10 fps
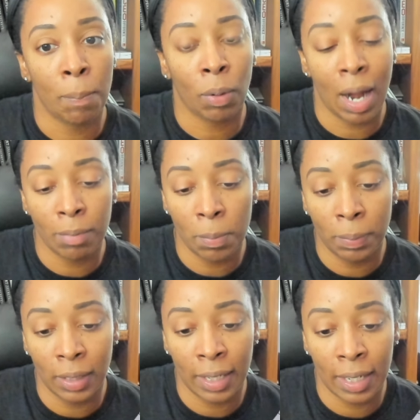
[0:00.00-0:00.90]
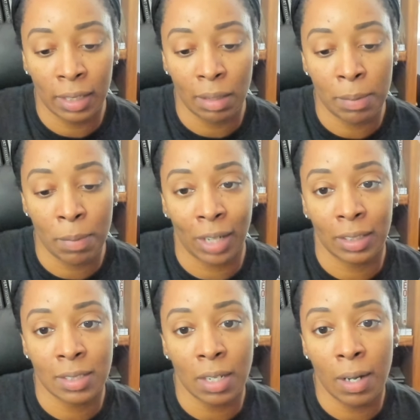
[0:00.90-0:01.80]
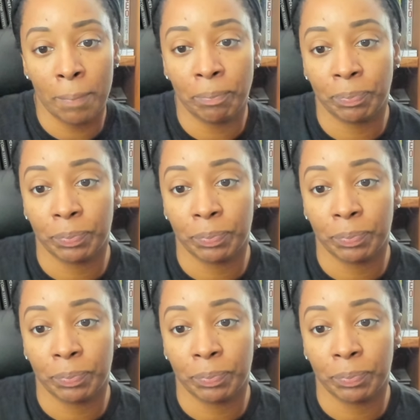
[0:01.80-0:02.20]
Probably, let me mark this up.